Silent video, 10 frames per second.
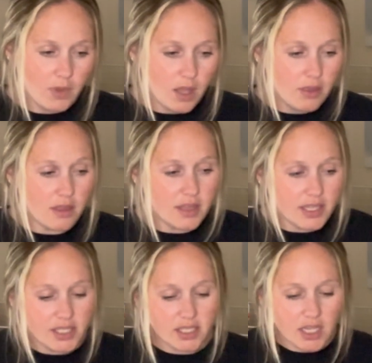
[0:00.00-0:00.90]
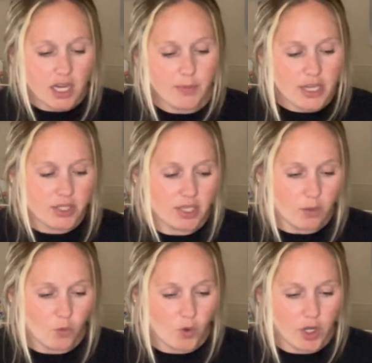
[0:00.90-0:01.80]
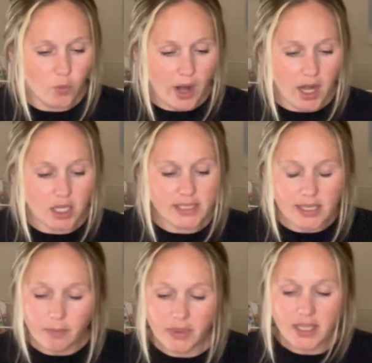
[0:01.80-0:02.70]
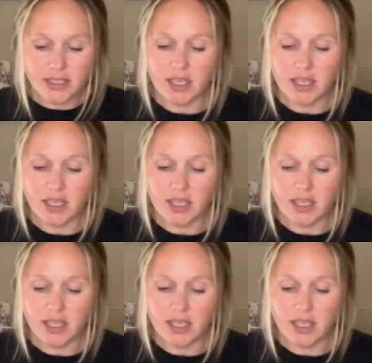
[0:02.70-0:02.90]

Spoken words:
that this is going to be someone where something's